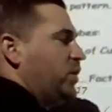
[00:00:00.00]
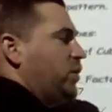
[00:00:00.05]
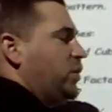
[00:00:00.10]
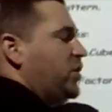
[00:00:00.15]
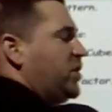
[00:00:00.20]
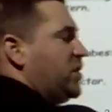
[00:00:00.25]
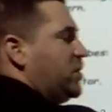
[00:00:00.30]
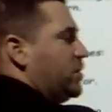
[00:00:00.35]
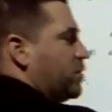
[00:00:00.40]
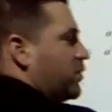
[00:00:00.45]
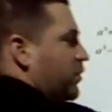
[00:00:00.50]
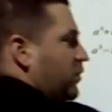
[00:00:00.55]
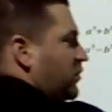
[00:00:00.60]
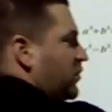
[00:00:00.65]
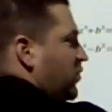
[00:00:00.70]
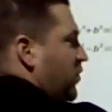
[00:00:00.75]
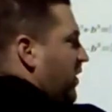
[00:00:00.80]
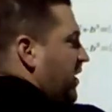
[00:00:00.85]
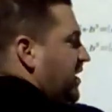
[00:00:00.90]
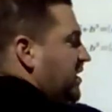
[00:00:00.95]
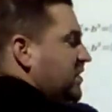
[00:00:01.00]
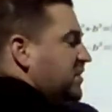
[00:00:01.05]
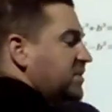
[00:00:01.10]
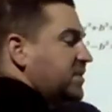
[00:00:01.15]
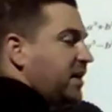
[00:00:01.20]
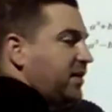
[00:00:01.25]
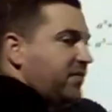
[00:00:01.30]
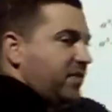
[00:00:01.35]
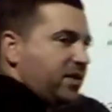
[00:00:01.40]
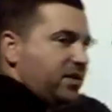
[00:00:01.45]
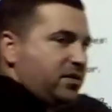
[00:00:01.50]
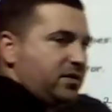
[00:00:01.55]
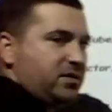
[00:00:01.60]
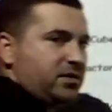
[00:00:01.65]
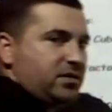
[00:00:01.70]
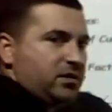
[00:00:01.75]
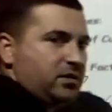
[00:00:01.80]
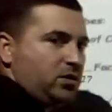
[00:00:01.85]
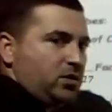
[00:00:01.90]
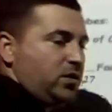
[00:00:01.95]
you cube root 27,
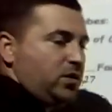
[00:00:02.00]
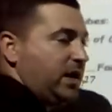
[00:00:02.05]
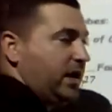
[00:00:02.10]
you